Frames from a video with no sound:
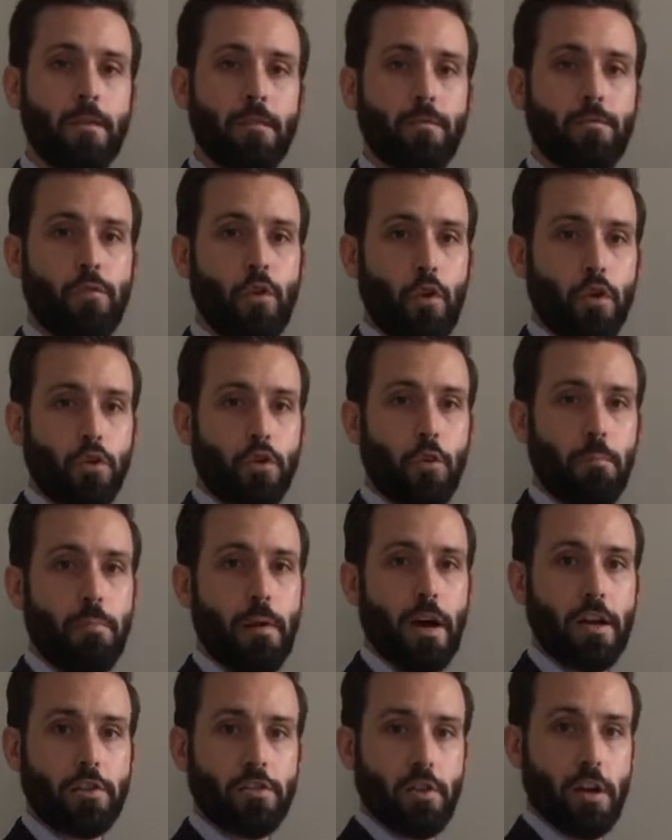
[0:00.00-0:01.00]
Vertical
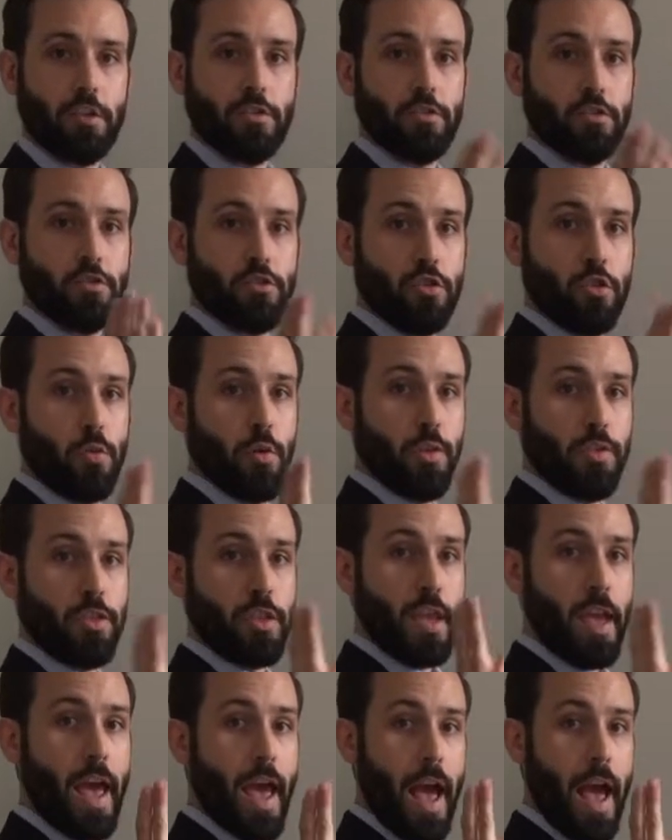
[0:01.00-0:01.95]
posture has to do with the